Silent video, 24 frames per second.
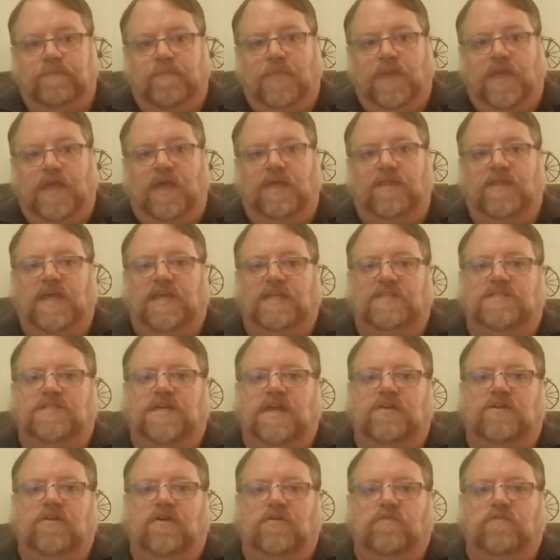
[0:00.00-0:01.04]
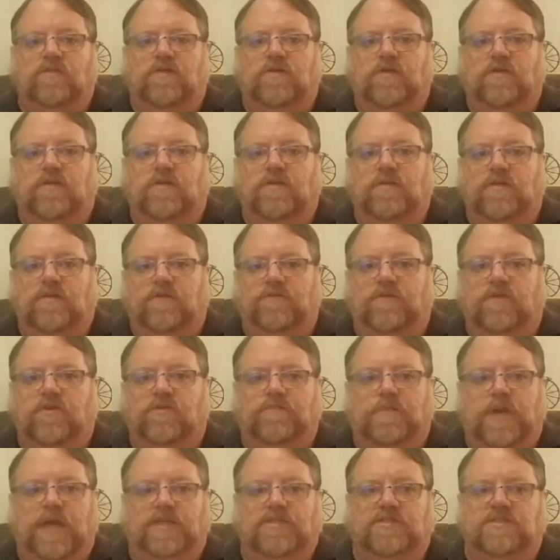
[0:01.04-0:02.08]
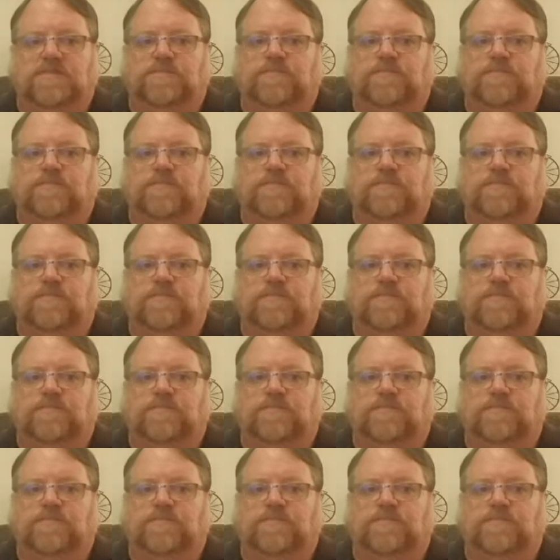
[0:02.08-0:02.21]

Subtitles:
And they extend over the few pages